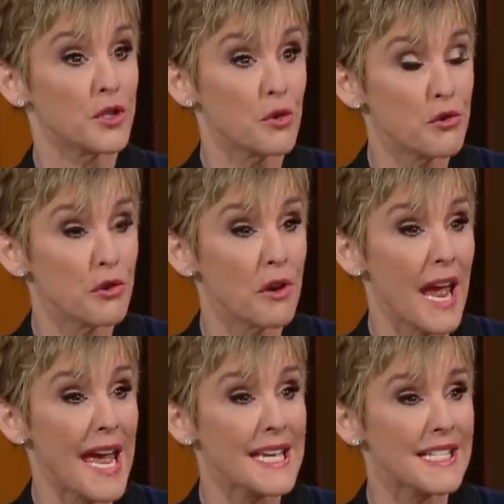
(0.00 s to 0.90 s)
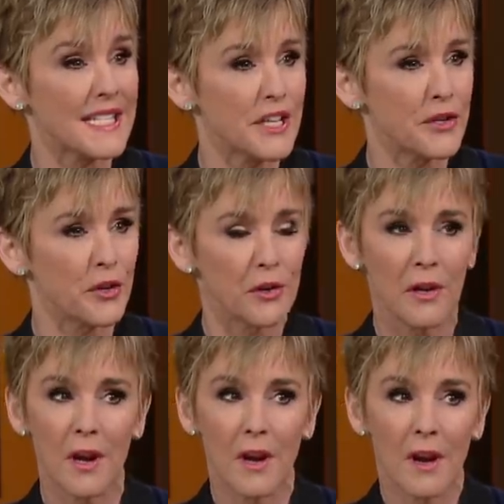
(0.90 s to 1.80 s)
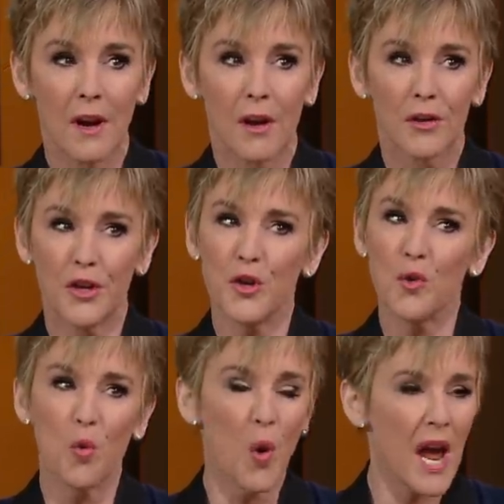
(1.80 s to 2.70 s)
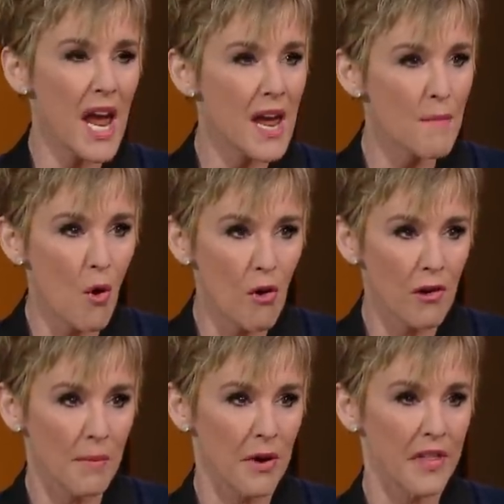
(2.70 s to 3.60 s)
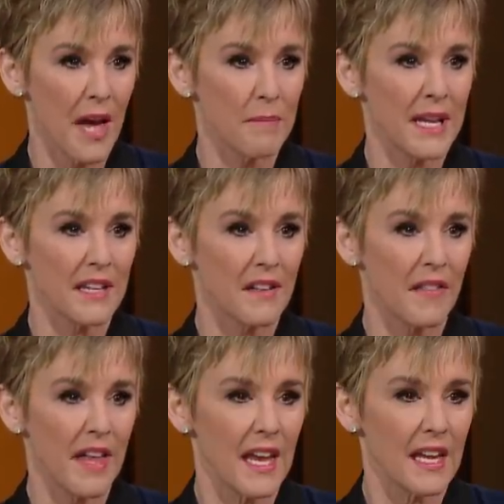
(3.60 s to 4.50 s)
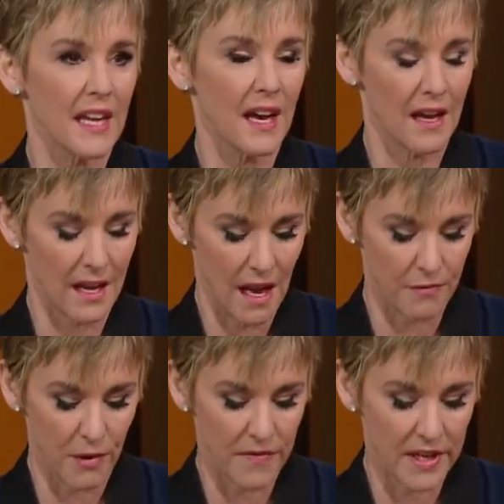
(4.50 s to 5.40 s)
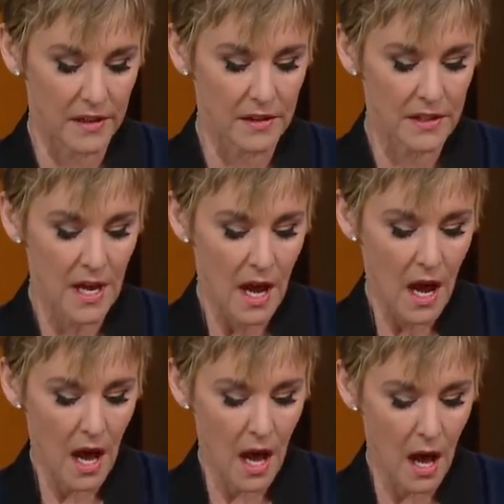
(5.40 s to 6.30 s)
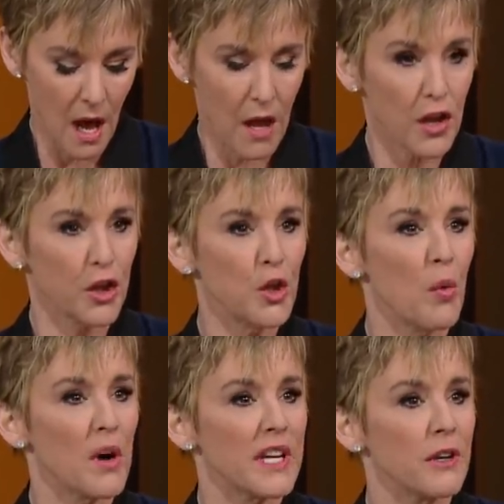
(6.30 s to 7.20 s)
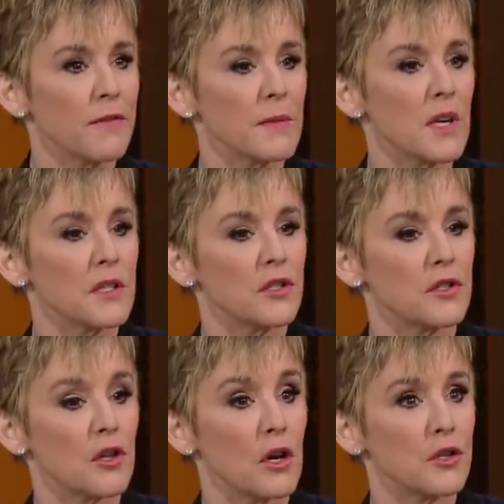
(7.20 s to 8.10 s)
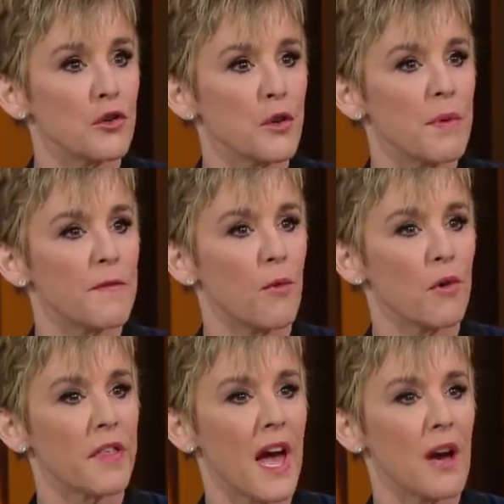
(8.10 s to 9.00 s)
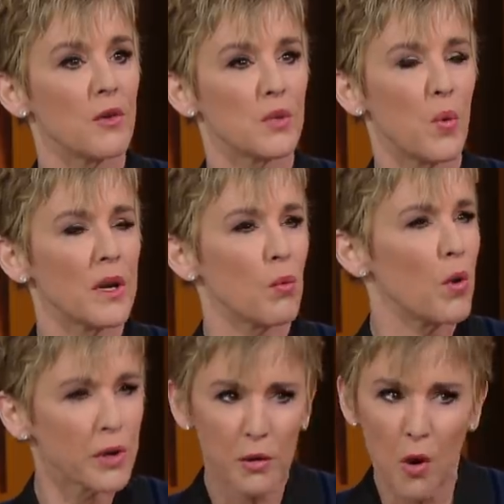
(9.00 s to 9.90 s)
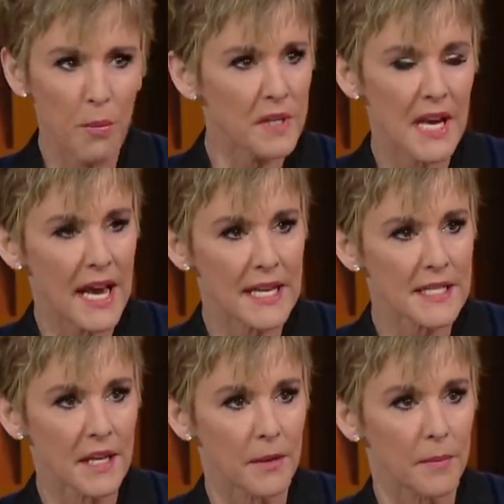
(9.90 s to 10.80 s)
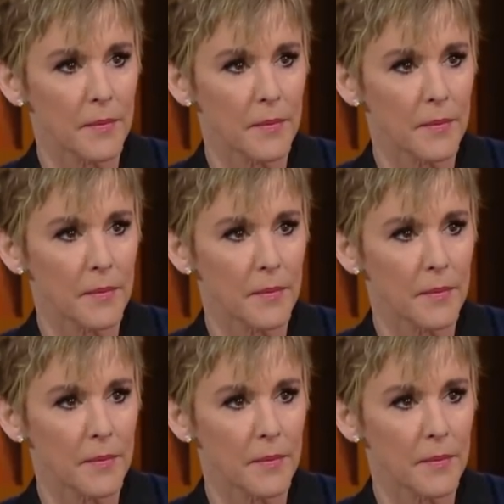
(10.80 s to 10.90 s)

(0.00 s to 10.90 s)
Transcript: Jr. and Sr. knew way more about that meeting than they uh, have revealed. Uh, you want to hear from Don, Don Jr. before the House. What, what are you hoping to ask him?